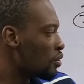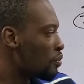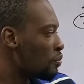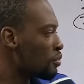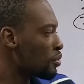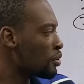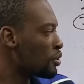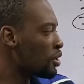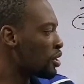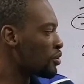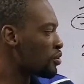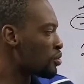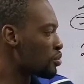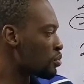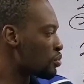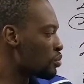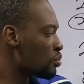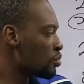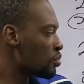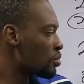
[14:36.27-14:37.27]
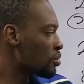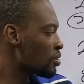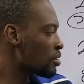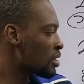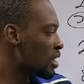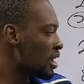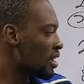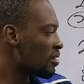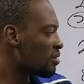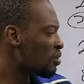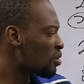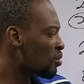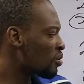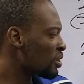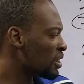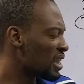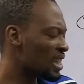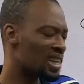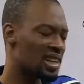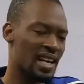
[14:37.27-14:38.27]
product rule,
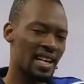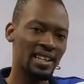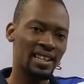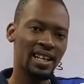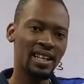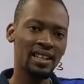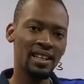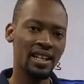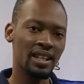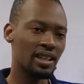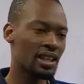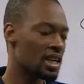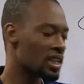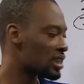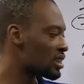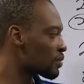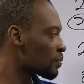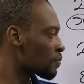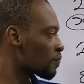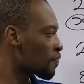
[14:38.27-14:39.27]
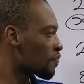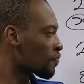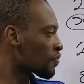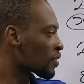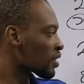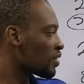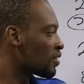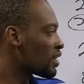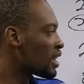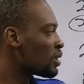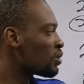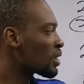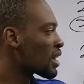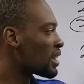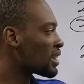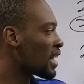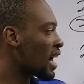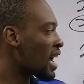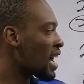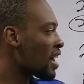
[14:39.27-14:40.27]
then like that, like that. Now look
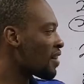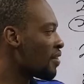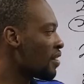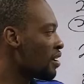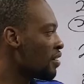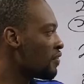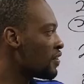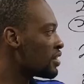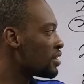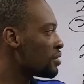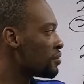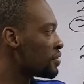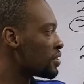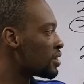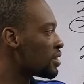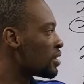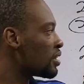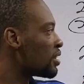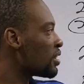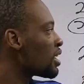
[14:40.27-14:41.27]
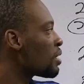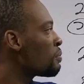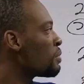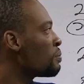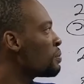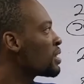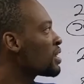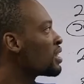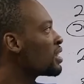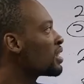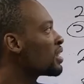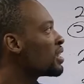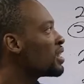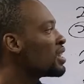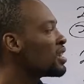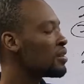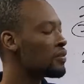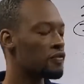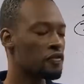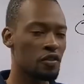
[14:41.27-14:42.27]
at higher derivatives. Let me make it
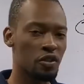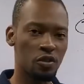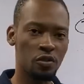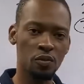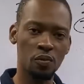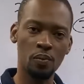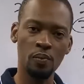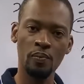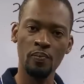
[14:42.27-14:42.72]
clear for you.